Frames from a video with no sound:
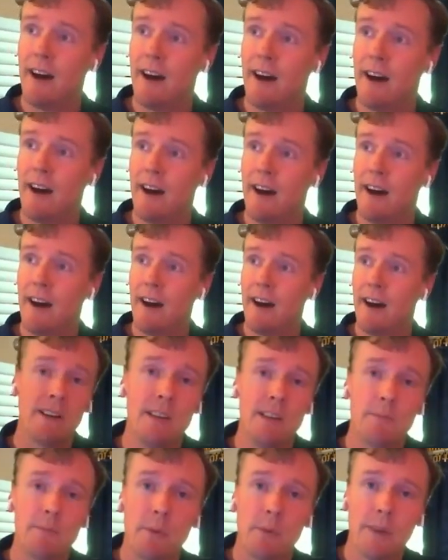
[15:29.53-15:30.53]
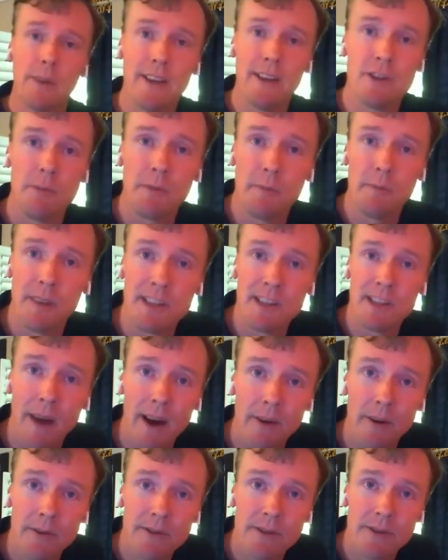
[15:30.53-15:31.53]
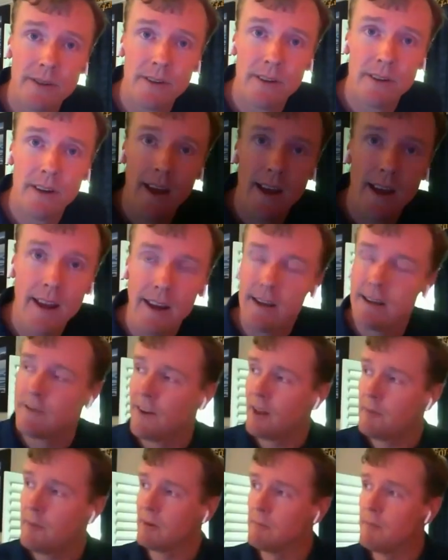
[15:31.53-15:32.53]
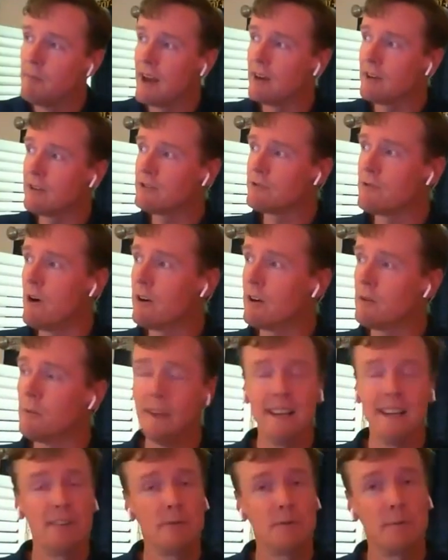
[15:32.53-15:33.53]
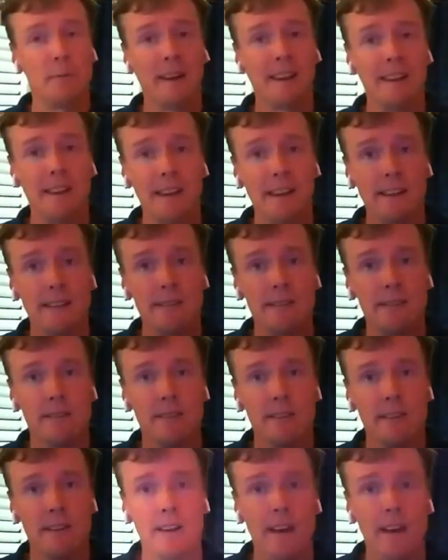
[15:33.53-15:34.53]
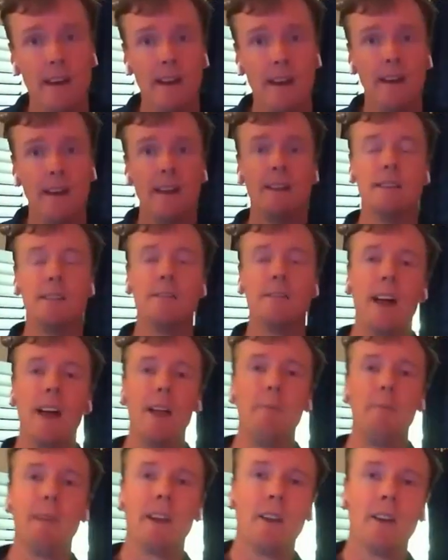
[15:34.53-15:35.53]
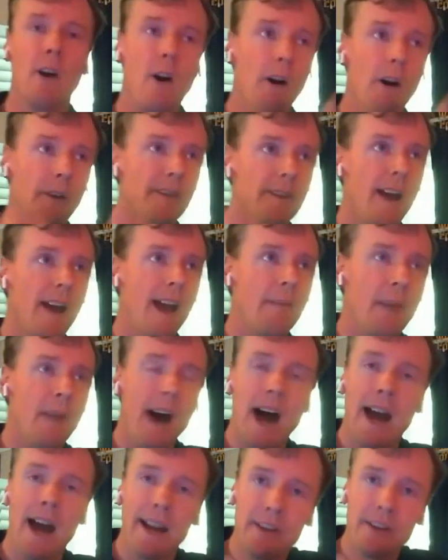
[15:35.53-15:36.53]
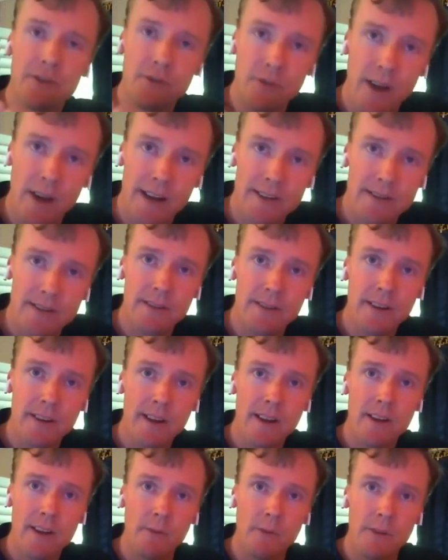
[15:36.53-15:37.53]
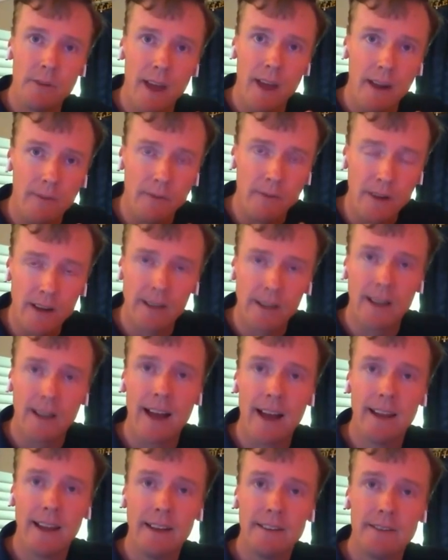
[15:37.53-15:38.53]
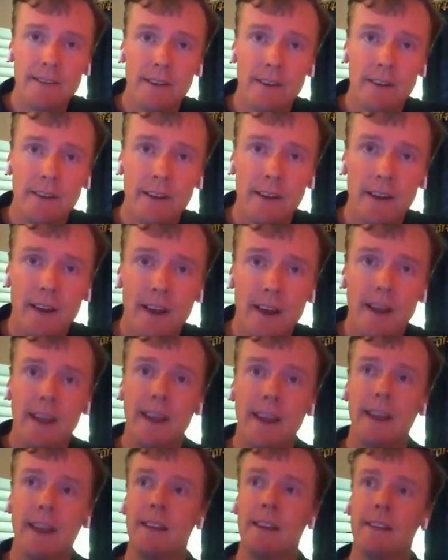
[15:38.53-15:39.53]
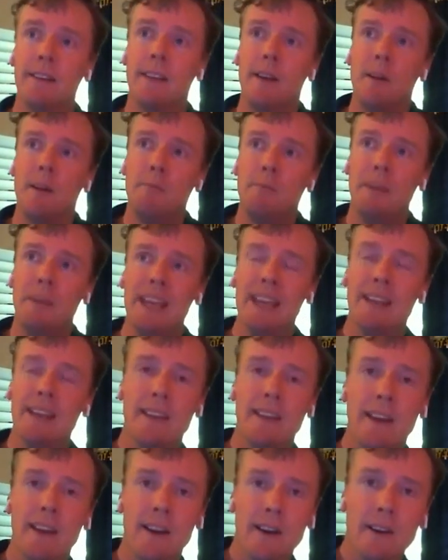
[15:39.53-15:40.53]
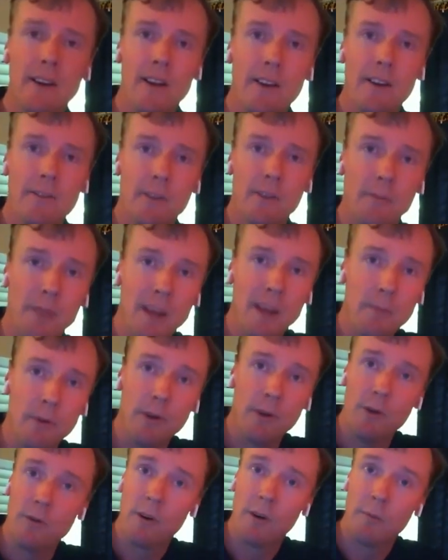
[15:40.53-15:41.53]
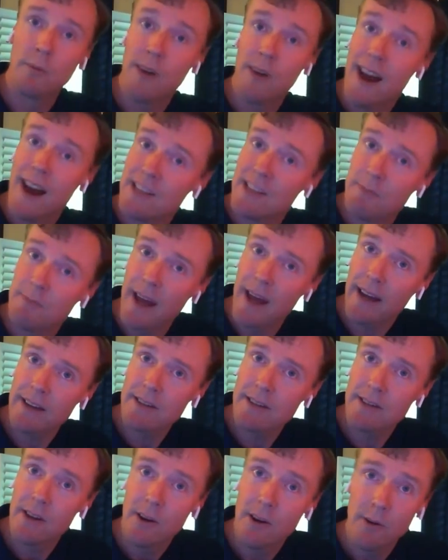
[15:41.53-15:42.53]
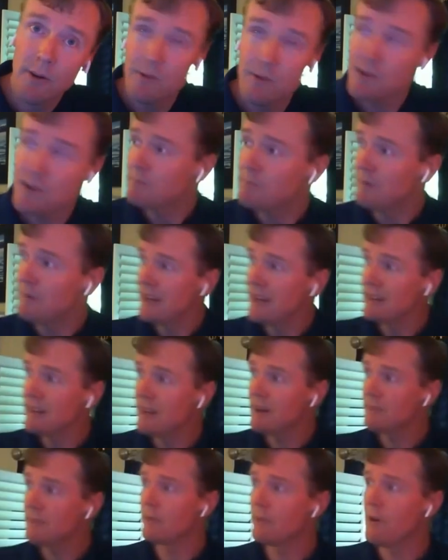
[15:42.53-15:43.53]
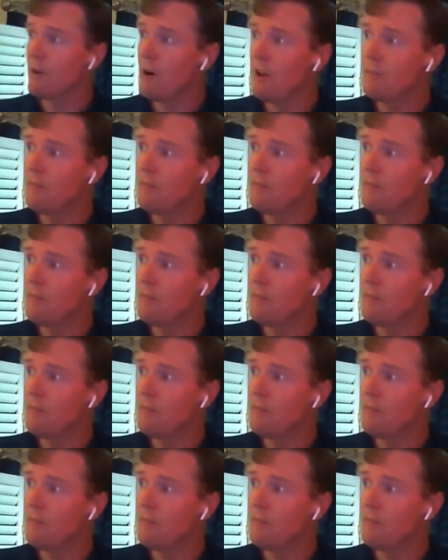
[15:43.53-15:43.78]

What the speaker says: In developing a deeper relationship with my spouse, in developing better, stronger relationships with my kids, in developing an all-time high trust with every client, in being there for people who are prospects, or just being there